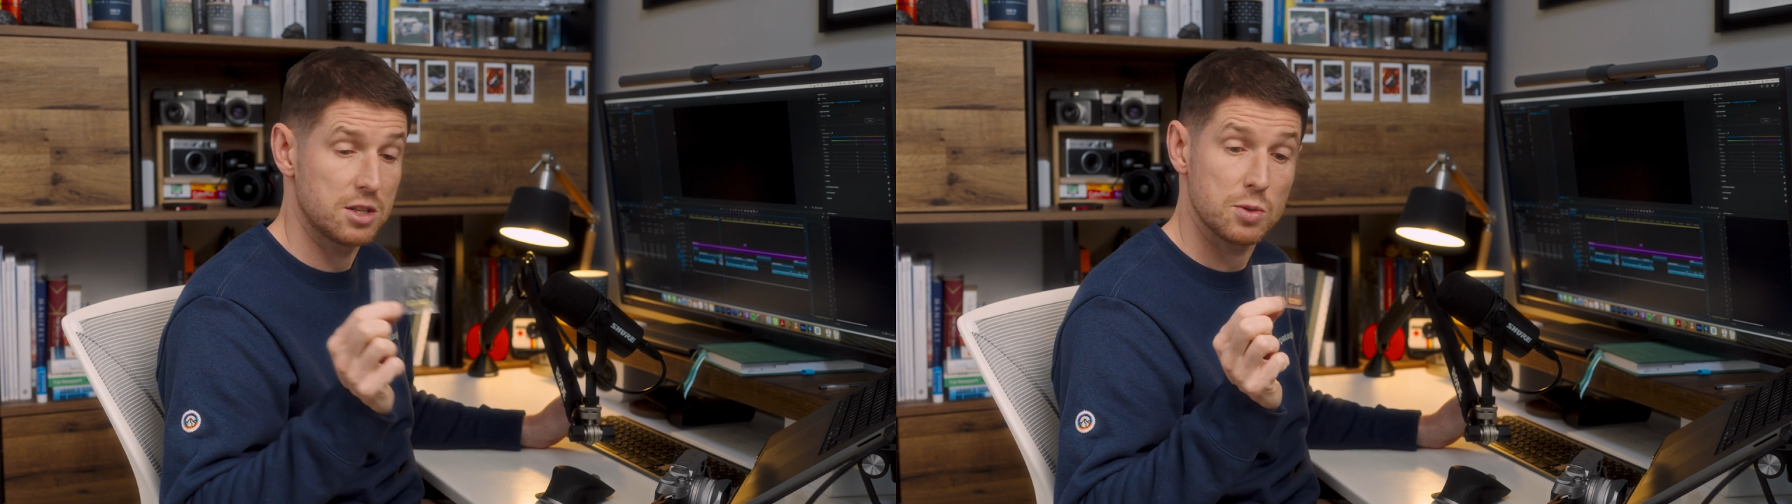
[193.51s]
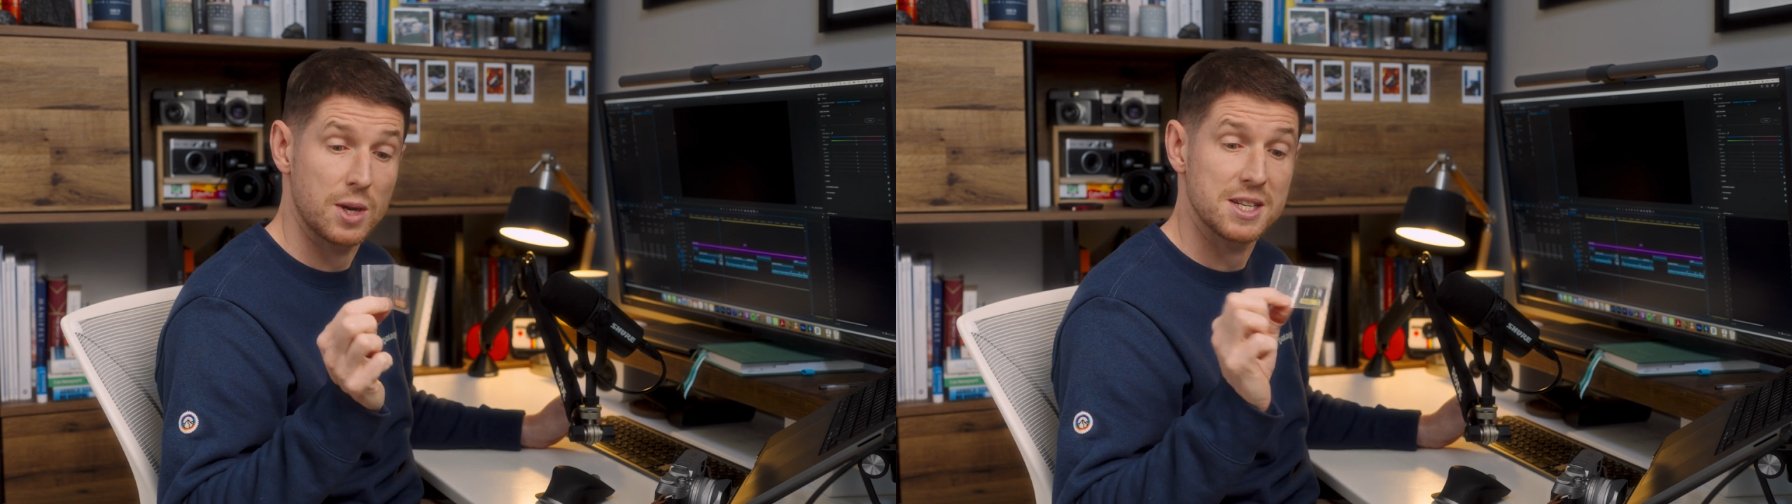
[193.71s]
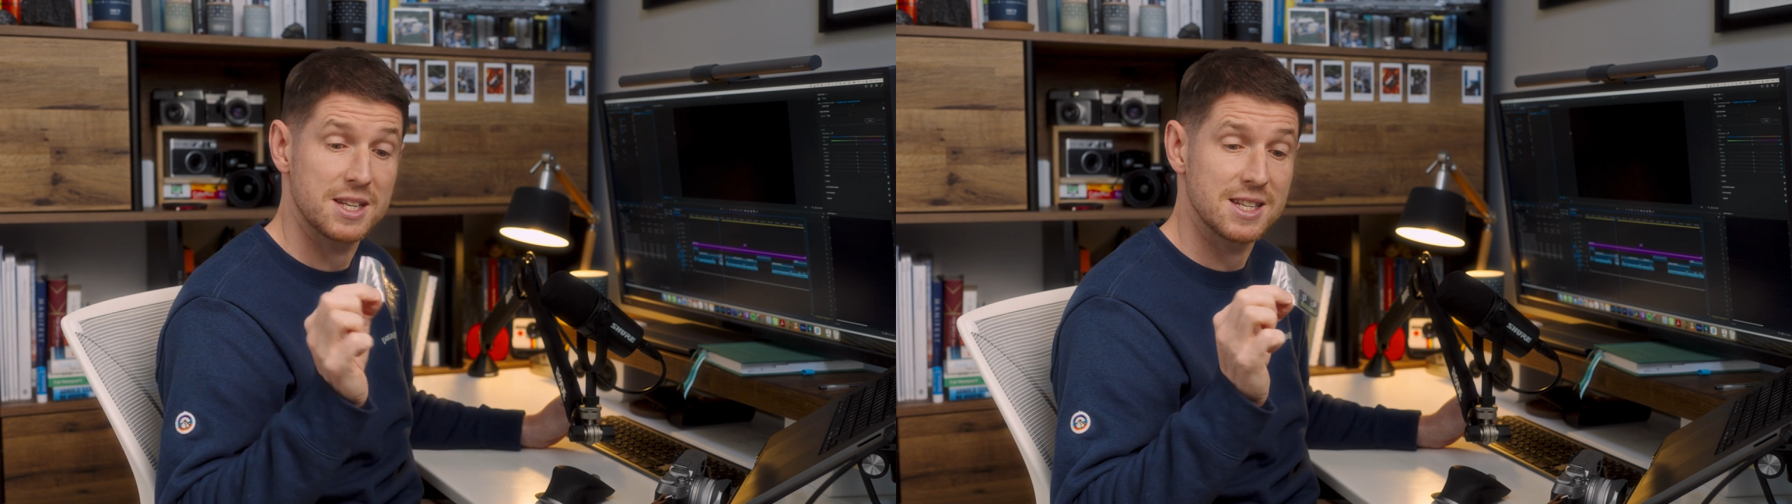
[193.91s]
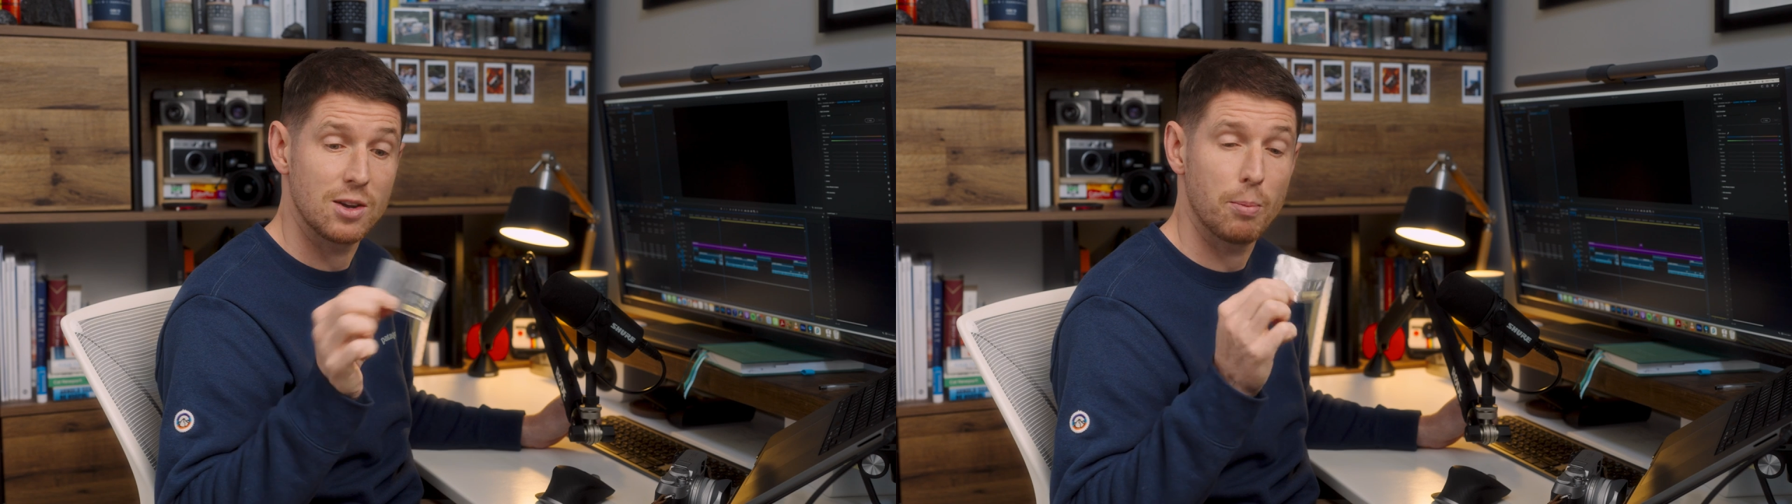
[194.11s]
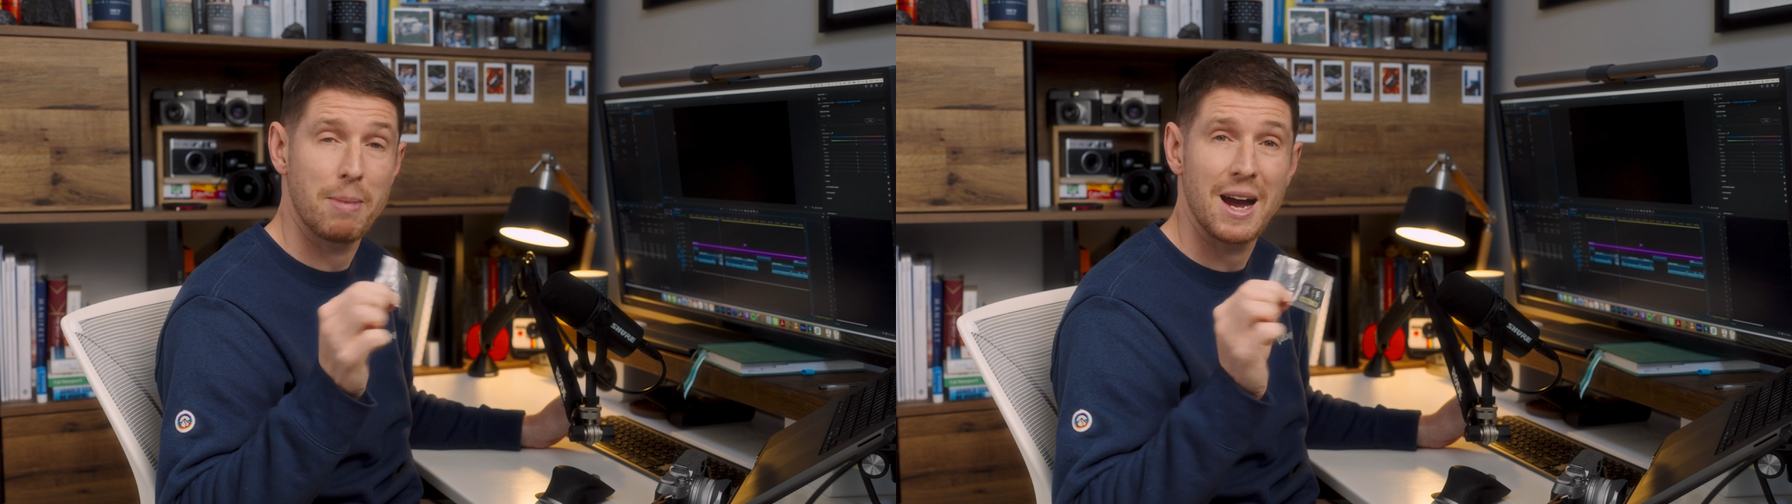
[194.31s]
That's why it's in this
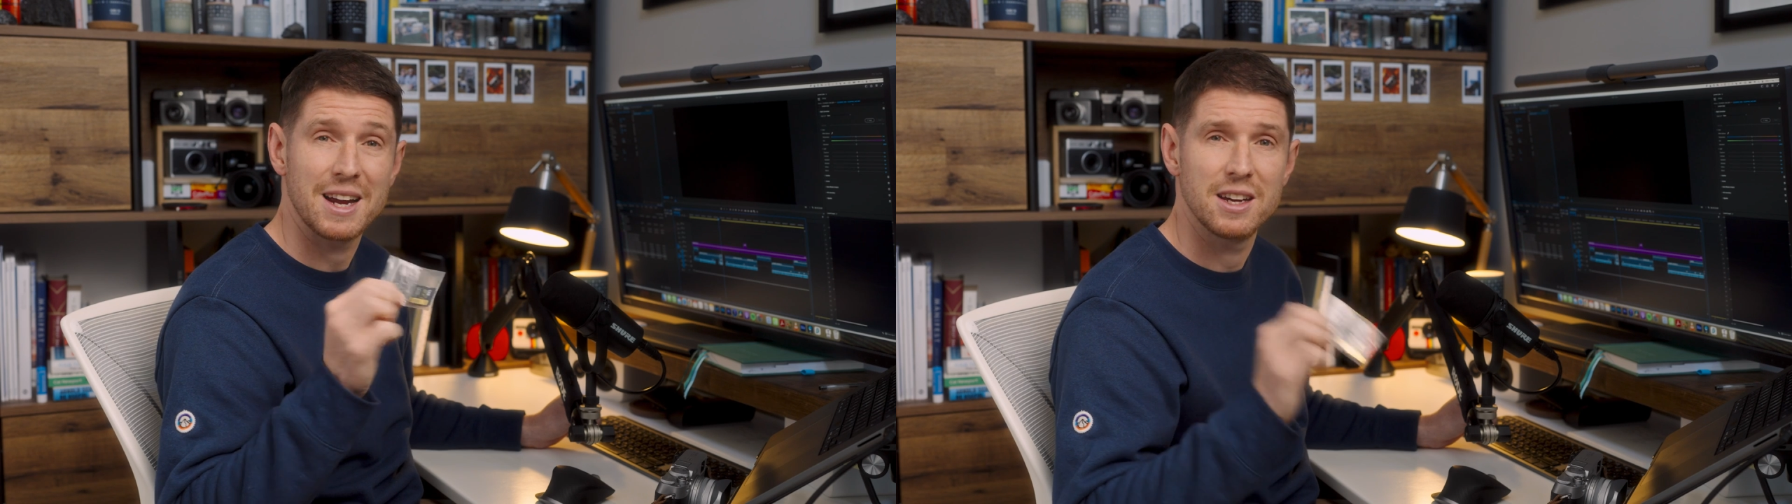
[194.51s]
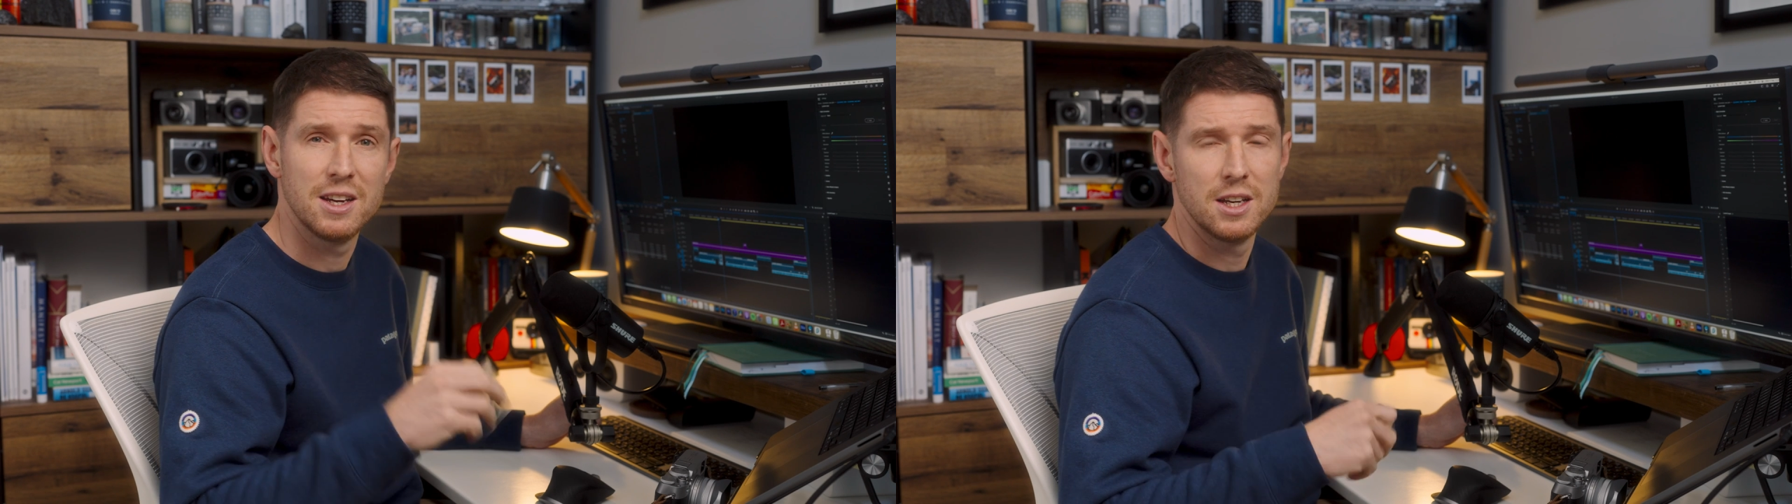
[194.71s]
little bag,